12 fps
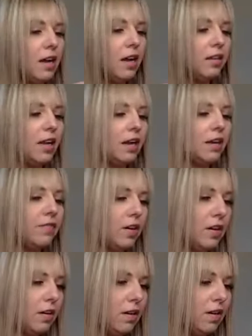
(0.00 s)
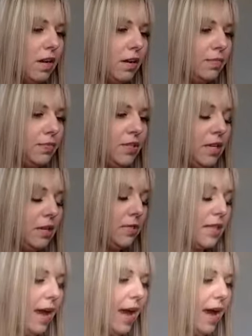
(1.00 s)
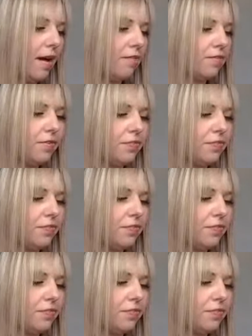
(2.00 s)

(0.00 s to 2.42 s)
A lot of our teams have